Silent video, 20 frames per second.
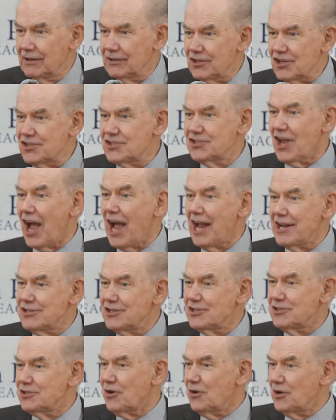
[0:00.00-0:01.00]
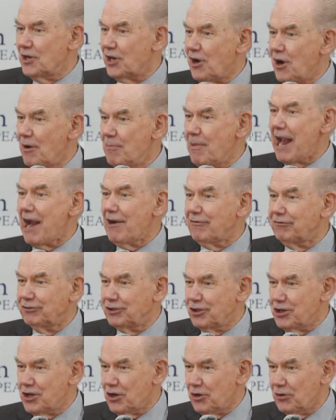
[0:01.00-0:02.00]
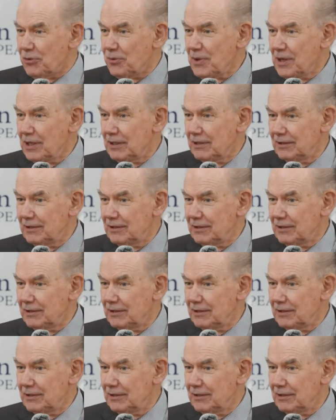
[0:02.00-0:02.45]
decides it's going to come after you,